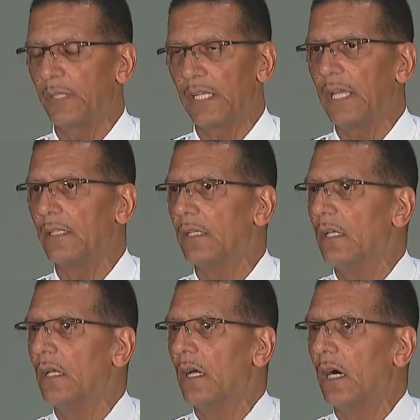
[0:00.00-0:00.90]
But again,
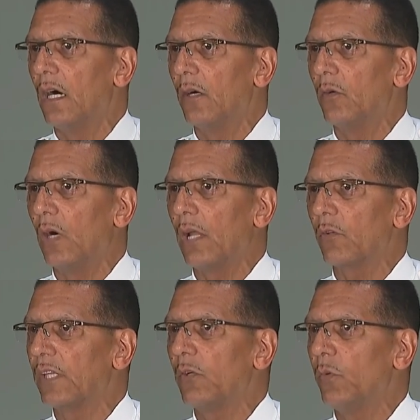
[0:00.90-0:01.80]
uh, I
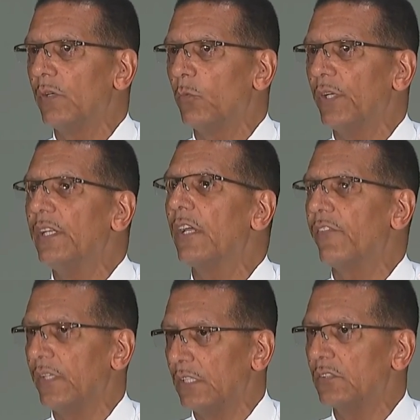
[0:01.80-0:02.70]
don't think we're, we're, near
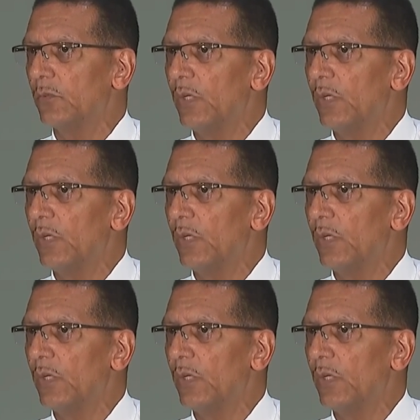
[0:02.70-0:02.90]
finished.